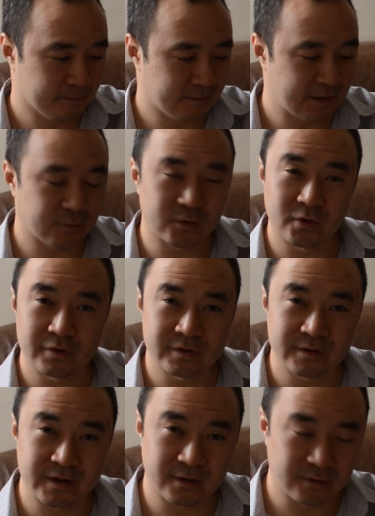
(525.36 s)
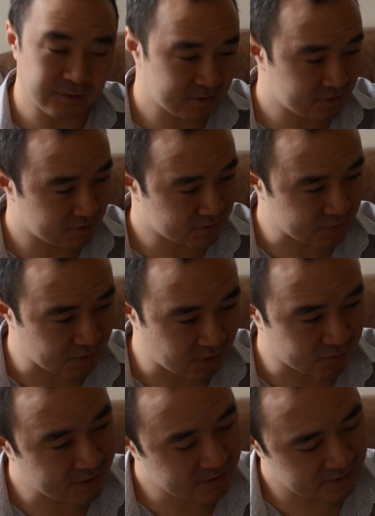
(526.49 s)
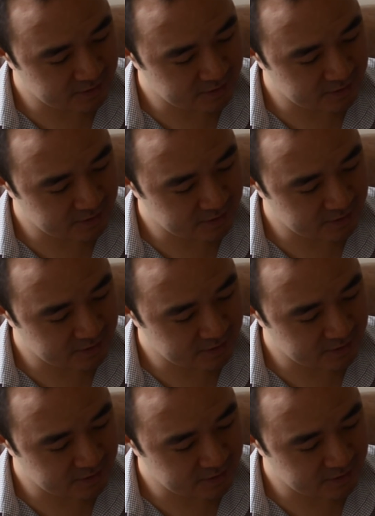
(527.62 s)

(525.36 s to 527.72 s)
that were already there. All these notes were already